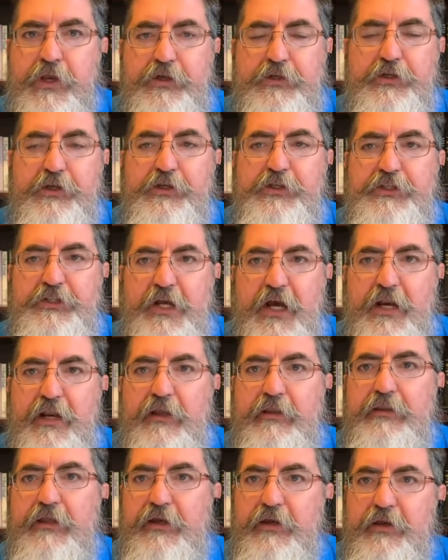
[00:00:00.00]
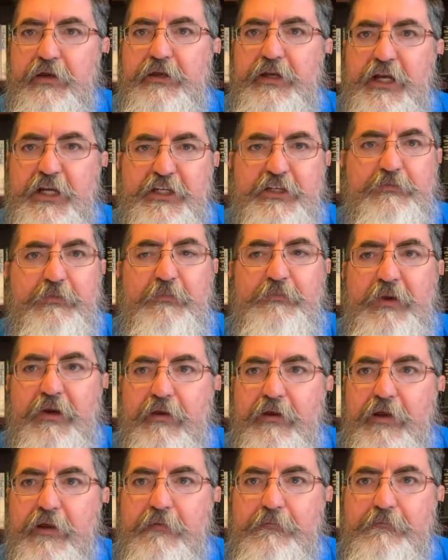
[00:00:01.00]
to study the intertestament
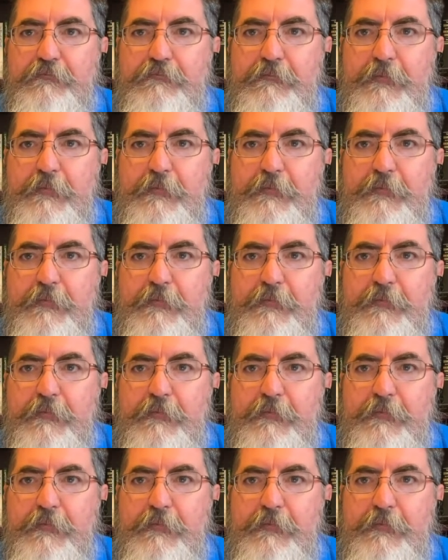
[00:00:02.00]
period.